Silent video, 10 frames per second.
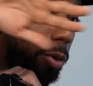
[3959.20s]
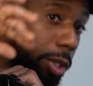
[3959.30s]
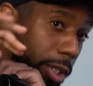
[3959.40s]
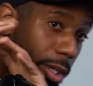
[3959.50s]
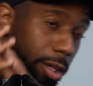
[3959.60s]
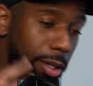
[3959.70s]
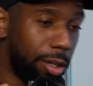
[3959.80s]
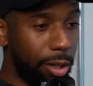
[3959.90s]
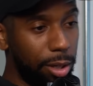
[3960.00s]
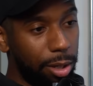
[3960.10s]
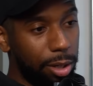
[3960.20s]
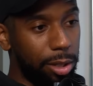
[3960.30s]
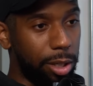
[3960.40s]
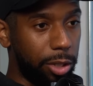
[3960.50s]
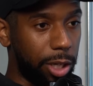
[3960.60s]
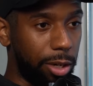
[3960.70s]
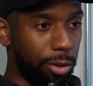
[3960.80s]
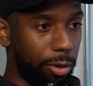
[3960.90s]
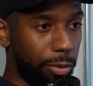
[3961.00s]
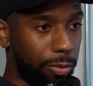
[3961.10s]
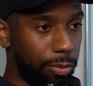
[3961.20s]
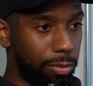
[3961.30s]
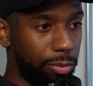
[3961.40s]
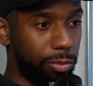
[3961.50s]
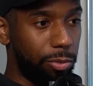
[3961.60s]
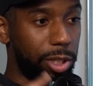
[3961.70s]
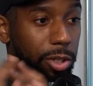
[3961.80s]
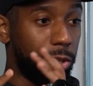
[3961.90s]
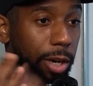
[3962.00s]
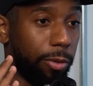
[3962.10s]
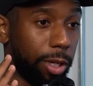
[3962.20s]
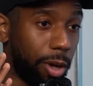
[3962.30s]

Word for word: pushing the agenda of resistance training, for